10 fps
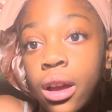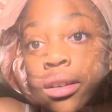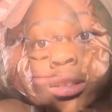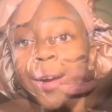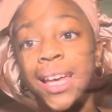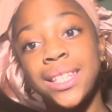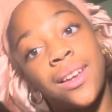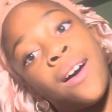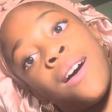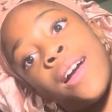Anyways,
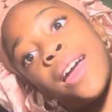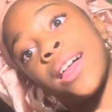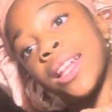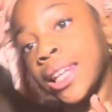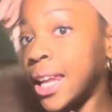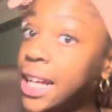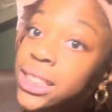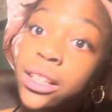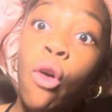y'all, let's